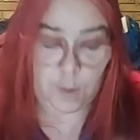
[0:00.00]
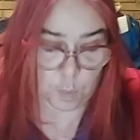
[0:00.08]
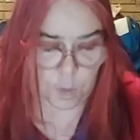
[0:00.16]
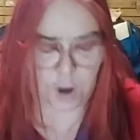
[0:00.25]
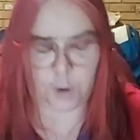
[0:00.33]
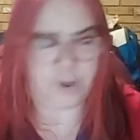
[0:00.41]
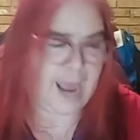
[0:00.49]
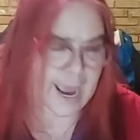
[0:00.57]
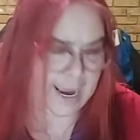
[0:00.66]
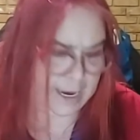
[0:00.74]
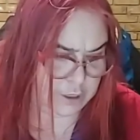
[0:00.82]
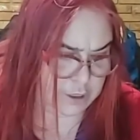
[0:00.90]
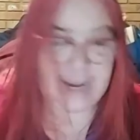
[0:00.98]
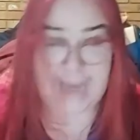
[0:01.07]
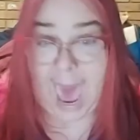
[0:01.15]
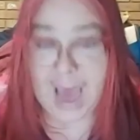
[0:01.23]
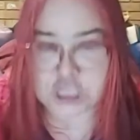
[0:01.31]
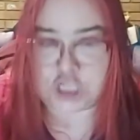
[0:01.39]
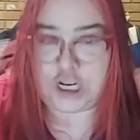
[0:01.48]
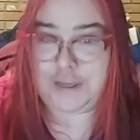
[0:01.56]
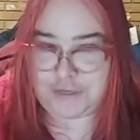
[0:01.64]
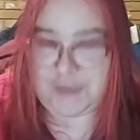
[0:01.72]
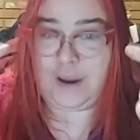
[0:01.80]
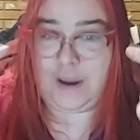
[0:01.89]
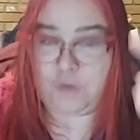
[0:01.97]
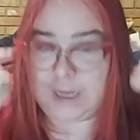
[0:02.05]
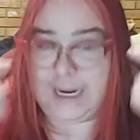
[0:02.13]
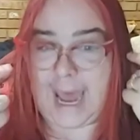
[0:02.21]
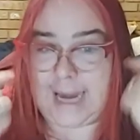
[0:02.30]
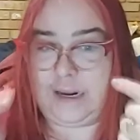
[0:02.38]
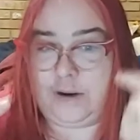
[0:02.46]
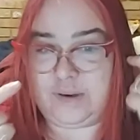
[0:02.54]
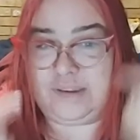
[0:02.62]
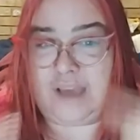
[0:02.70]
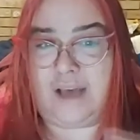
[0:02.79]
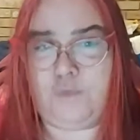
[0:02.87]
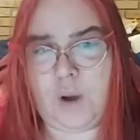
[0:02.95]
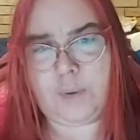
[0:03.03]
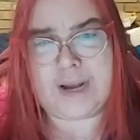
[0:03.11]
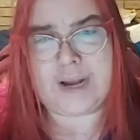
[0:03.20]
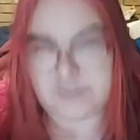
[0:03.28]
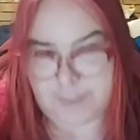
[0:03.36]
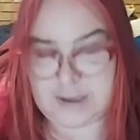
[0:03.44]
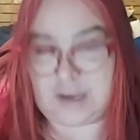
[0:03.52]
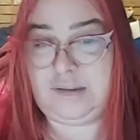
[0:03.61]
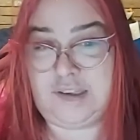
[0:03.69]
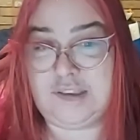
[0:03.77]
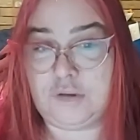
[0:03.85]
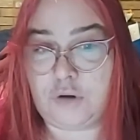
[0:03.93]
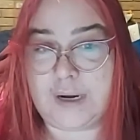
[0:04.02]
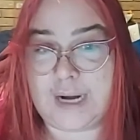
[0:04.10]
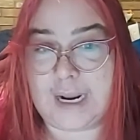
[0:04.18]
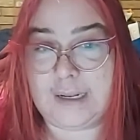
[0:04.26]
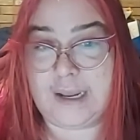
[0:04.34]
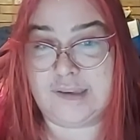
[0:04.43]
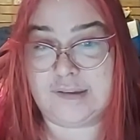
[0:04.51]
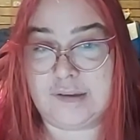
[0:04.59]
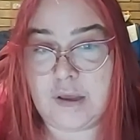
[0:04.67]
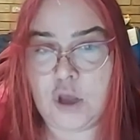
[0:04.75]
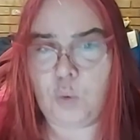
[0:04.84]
where would I, you know, to actually think, really edit yourself. Where would I expect to see a story like this?